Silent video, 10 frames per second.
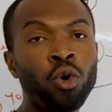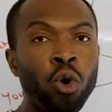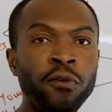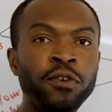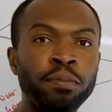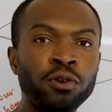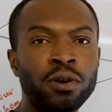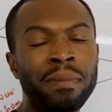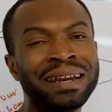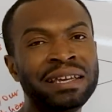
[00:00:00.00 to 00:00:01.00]
Or if you put
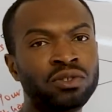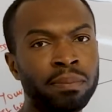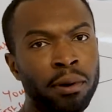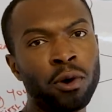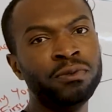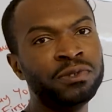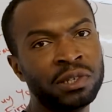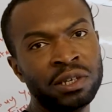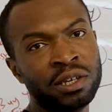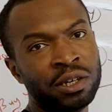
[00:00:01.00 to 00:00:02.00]
your money into
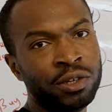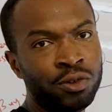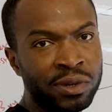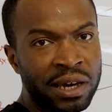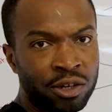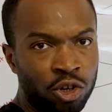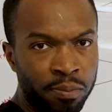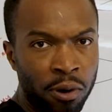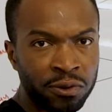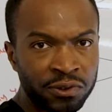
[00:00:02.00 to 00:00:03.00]
bonds, you get
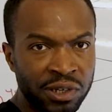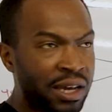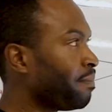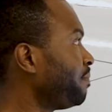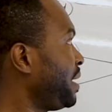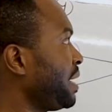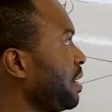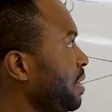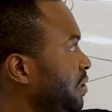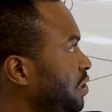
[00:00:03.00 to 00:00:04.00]
coupons. You get,
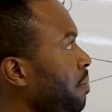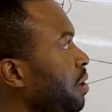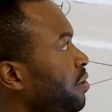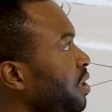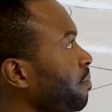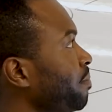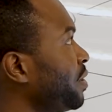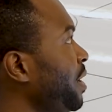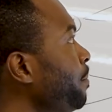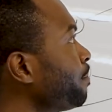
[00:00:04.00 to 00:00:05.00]
again, a similar thing,
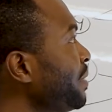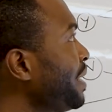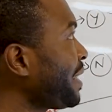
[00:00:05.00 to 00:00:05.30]
okay?